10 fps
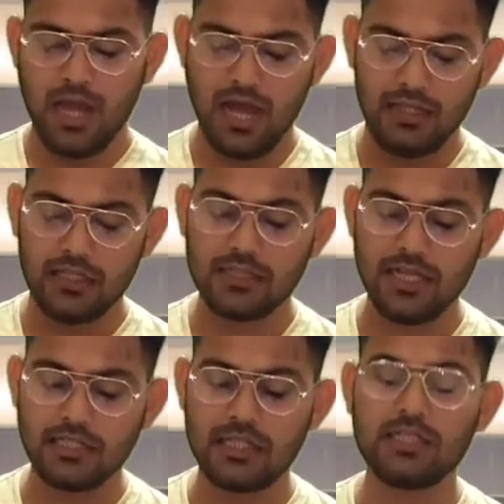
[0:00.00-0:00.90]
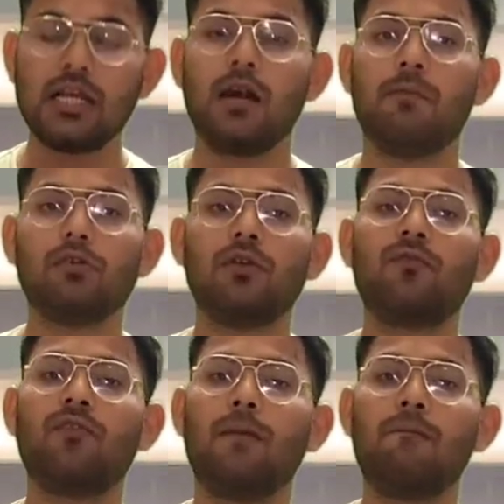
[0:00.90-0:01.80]
And the sixth is about the
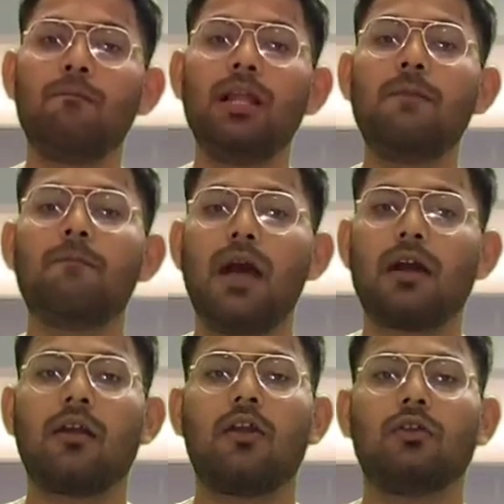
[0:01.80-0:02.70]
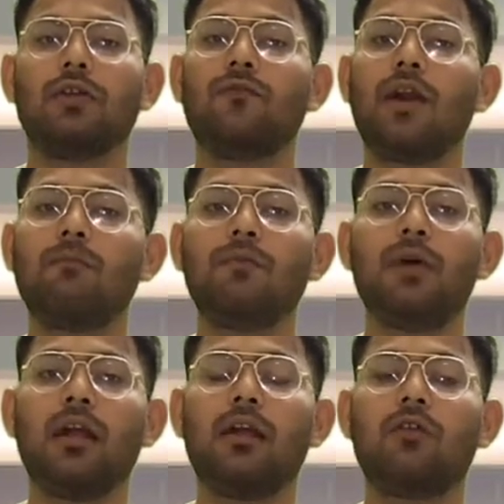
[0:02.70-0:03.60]
family background. The family
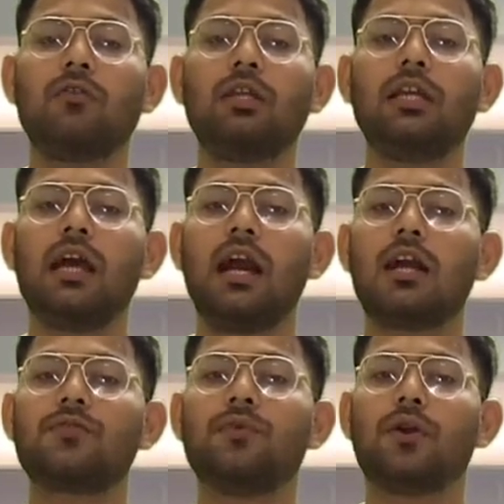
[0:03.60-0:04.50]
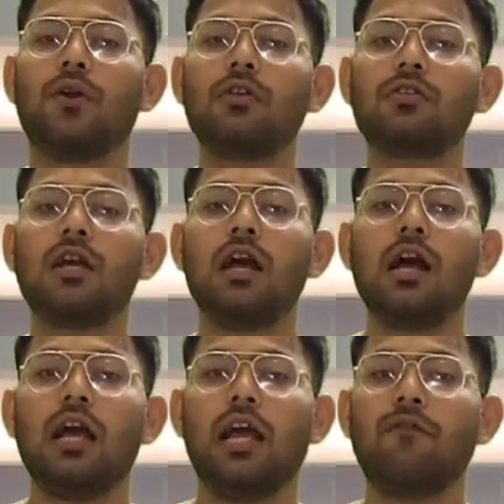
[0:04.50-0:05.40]
background he asks because
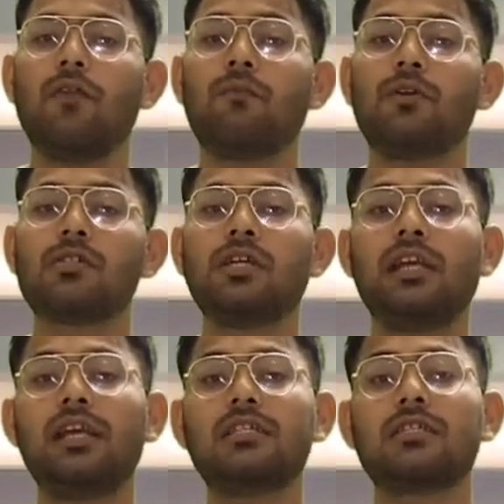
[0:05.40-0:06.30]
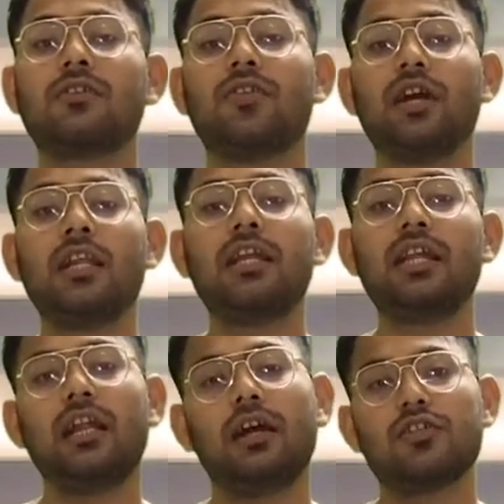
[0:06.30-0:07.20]
if a person is really
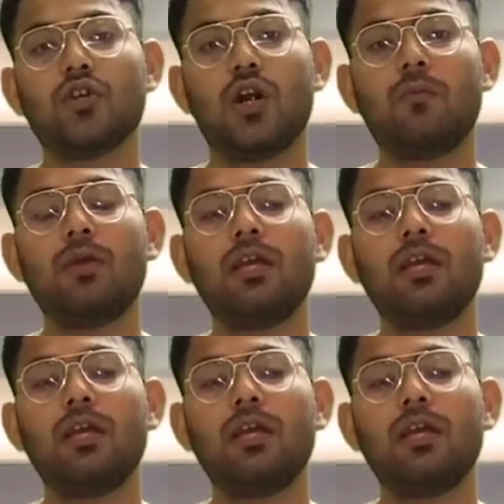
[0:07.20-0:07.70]
need a job,